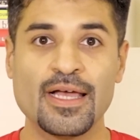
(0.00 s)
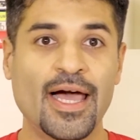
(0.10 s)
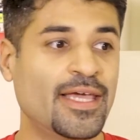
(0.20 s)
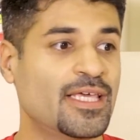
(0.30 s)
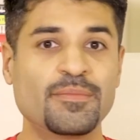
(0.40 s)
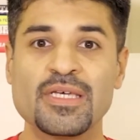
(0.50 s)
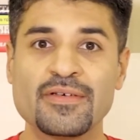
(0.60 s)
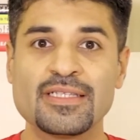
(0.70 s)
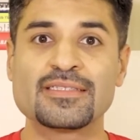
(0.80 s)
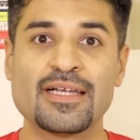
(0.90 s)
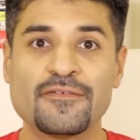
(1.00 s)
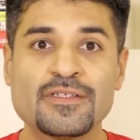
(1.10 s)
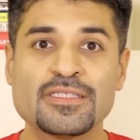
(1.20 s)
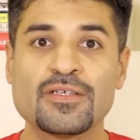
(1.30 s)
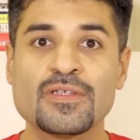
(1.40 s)
I keep giving these
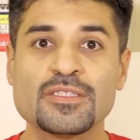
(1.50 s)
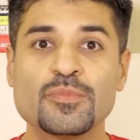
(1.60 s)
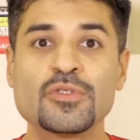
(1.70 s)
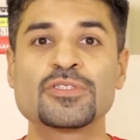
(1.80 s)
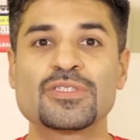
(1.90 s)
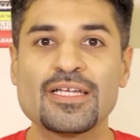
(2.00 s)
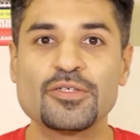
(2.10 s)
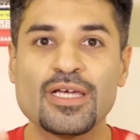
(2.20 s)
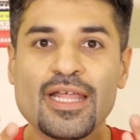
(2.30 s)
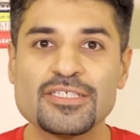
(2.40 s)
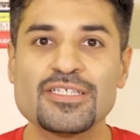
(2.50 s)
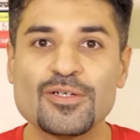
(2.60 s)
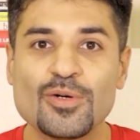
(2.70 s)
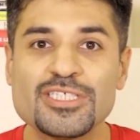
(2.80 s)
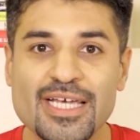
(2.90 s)
references of these books so that you can actually
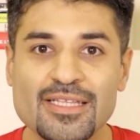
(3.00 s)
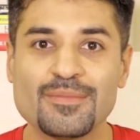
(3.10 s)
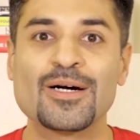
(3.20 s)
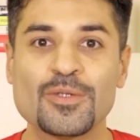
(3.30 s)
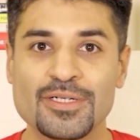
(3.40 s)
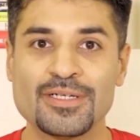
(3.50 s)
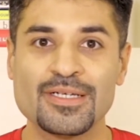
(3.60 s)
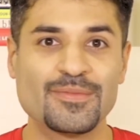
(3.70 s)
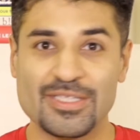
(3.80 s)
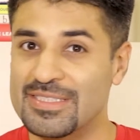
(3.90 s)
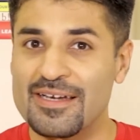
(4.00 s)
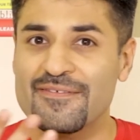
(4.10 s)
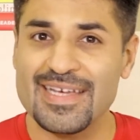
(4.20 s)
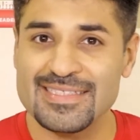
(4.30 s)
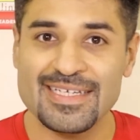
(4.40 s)
go and check them out because they're a
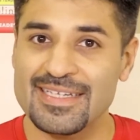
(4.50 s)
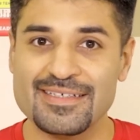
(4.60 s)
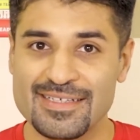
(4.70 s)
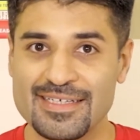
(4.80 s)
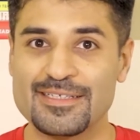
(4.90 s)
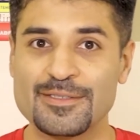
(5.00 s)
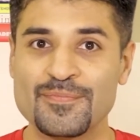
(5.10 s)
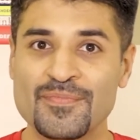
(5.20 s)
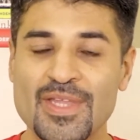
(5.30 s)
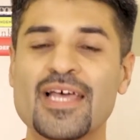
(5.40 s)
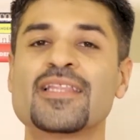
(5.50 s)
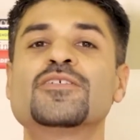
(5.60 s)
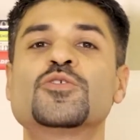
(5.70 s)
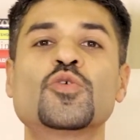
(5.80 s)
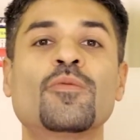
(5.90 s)
fascinating read and
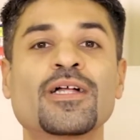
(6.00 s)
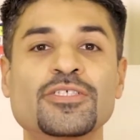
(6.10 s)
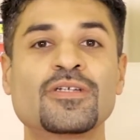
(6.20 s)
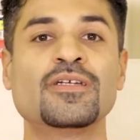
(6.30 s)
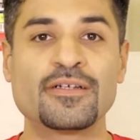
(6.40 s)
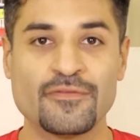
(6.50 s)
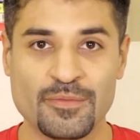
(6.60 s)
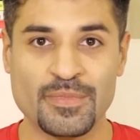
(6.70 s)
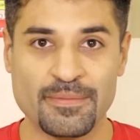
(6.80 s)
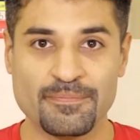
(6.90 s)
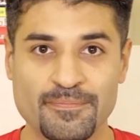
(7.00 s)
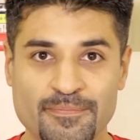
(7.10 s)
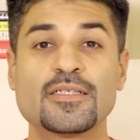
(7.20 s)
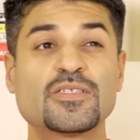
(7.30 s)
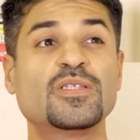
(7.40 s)
there's so much to learn from them.
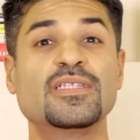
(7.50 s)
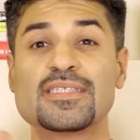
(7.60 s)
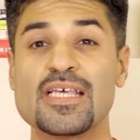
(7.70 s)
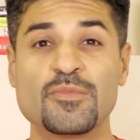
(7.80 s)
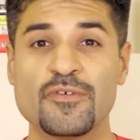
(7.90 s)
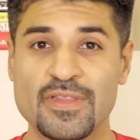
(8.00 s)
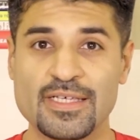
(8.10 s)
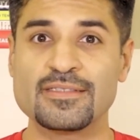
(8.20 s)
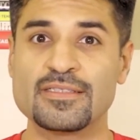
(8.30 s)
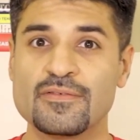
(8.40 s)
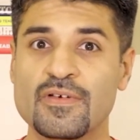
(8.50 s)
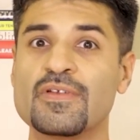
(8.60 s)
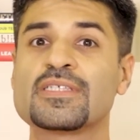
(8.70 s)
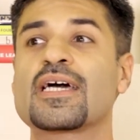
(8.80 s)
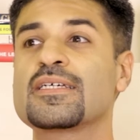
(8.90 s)
So in the scheme of things, we've
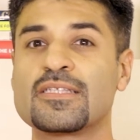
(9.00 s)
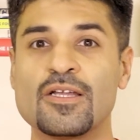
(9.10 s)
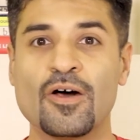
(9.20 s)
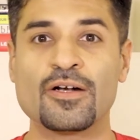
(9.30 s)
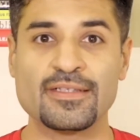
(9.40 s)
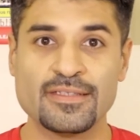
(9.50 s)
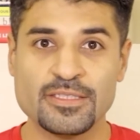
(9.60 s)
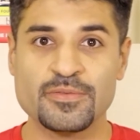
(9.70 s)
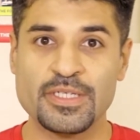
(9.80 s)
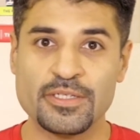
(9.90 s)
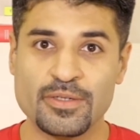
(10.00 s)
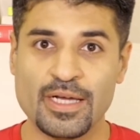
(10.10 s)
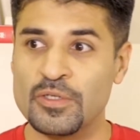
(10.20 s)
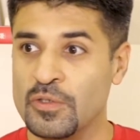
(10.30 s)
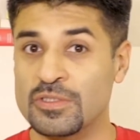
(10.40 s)
discussed a lot in this video. I
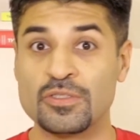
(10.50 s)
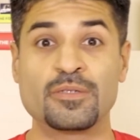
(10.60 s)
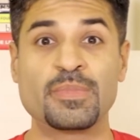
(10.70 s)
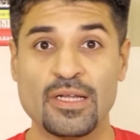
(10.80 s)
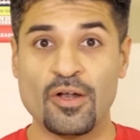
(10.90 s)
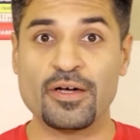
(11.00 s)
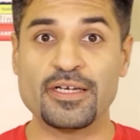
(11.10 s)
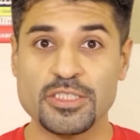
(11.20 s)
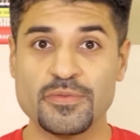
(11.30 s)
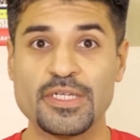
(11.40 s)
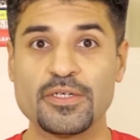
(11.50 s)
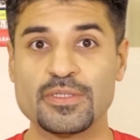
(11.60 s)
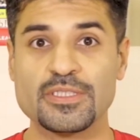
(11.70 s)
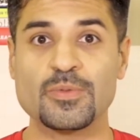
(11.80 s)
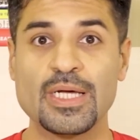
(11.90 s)
know it's going to be a longish video,
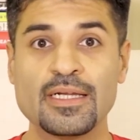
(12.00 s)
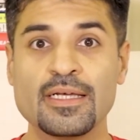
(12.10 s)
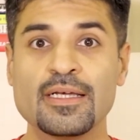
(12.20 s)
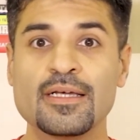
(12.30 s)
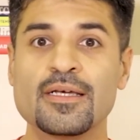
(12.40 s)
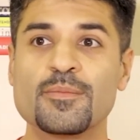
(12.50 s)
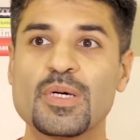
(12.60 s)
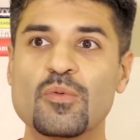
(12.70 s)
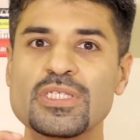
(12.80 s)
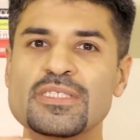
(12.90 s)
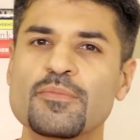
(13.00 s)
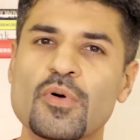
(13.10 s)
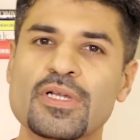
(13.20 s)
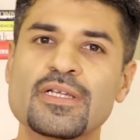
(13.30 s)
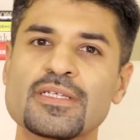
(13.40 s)
this one. But what's
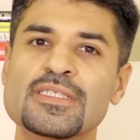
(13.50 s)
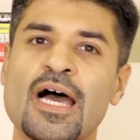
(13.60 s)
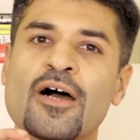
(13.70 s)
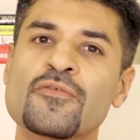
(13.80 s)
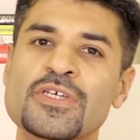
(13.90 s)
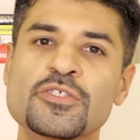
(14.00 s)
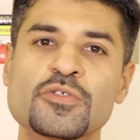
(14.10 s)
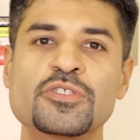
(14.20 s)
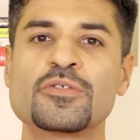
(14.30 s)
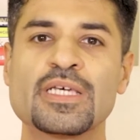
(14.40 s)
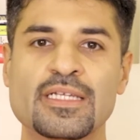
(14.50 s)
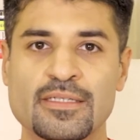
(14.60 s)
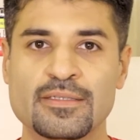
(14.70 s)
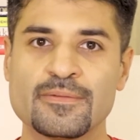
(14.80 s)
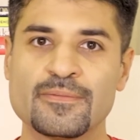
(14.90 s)
important is how we choose to eat.